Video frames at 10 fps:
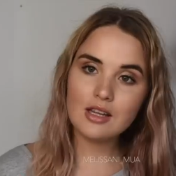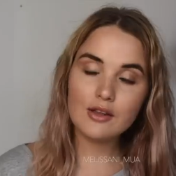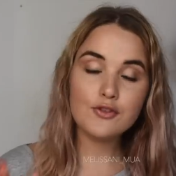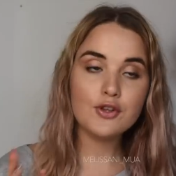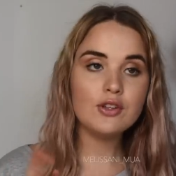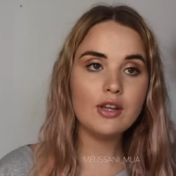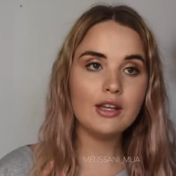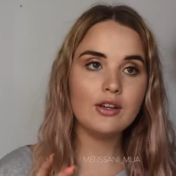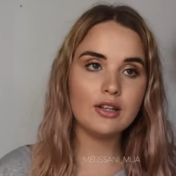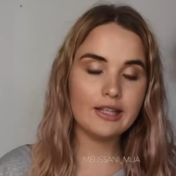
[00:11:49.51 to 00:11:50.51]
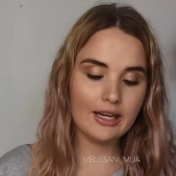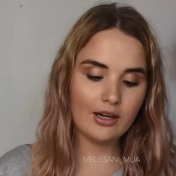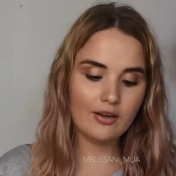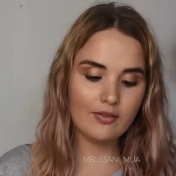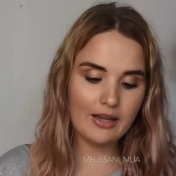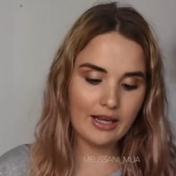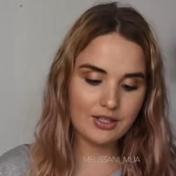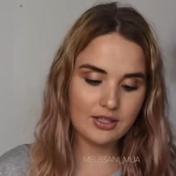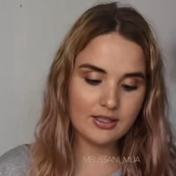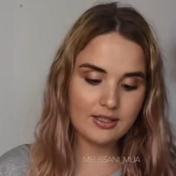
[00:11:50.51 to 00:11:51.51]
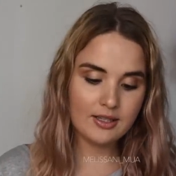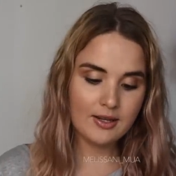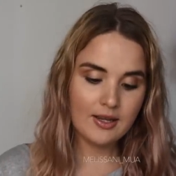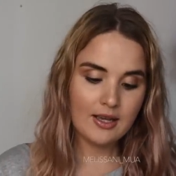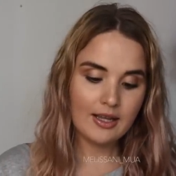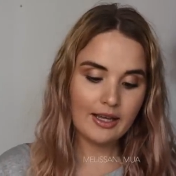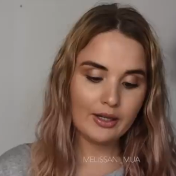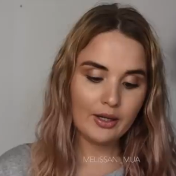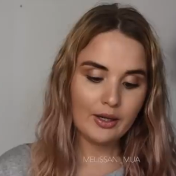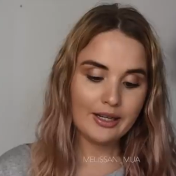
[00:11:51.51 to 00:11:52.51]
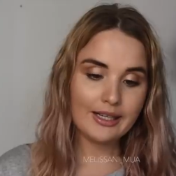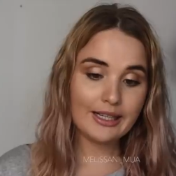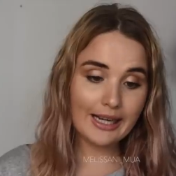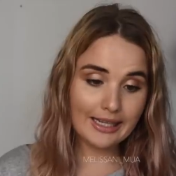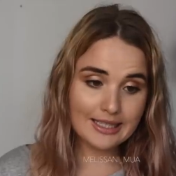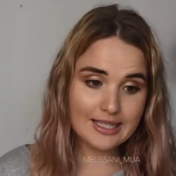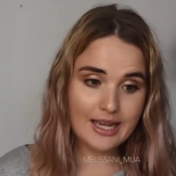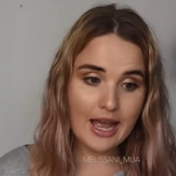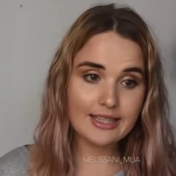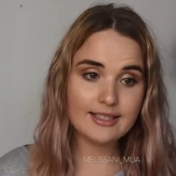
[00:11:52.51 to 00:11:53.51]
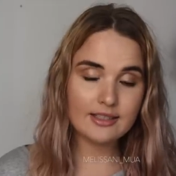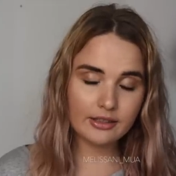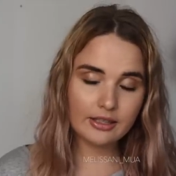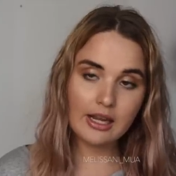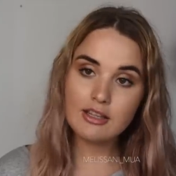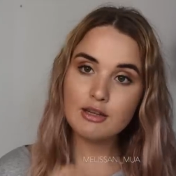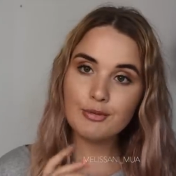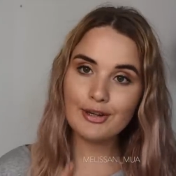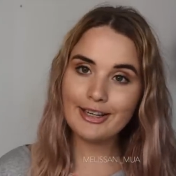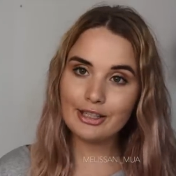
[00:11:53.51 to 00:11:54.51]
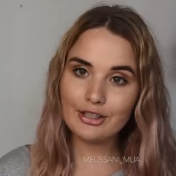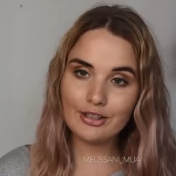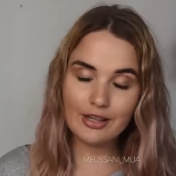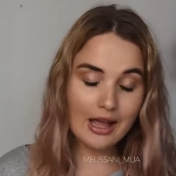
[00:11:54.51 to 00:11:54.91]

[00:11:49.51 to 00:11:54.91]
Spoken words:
If you take good care of lashes, like cleanse and sterilize them regularly.